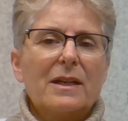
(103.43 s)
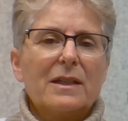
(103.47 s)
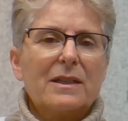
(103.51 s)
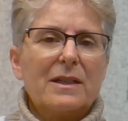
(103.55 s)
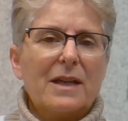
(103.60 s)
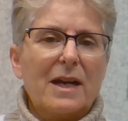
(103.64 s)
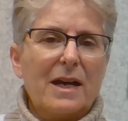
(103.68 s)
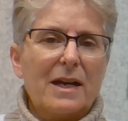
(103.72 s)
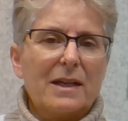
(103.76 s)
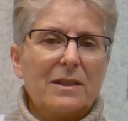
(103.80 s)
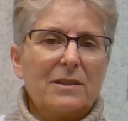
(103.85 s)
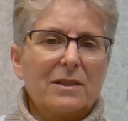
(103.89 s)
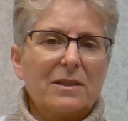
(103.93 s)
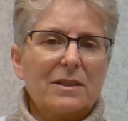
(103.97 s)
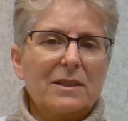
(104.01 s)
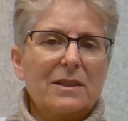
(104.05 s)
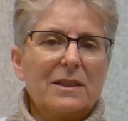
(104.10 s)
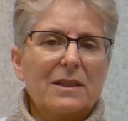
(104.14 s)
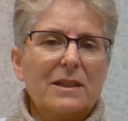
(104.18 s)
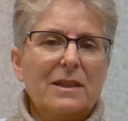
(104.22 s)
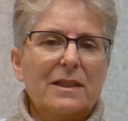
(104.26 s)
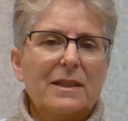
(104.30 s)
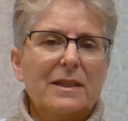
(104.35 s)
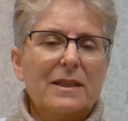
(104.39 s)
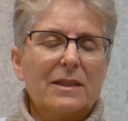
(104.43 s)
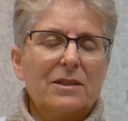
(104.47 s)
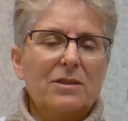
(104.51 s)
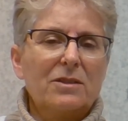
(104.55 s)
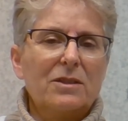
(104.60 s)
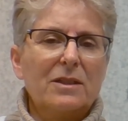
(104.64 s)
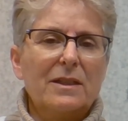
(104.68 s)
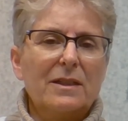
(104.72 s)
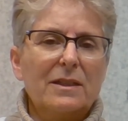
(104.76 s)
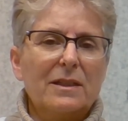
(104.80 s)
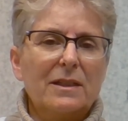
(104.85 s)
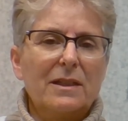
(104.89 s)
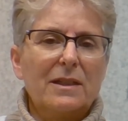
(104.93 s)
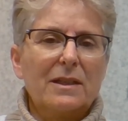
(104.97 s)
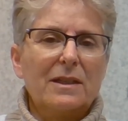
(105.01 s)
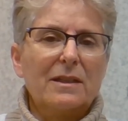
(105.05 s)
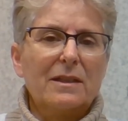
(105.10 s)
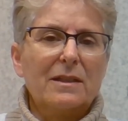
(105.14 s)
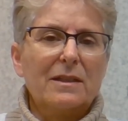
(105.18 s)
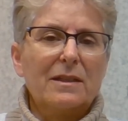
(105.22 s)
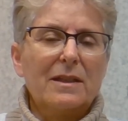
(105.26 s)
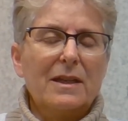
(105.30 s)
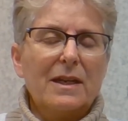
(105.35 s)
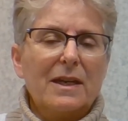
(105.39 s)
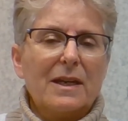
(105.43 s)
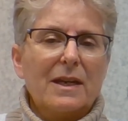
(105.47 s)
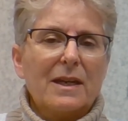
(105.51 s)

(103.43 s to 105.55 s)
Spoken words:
consciously and gently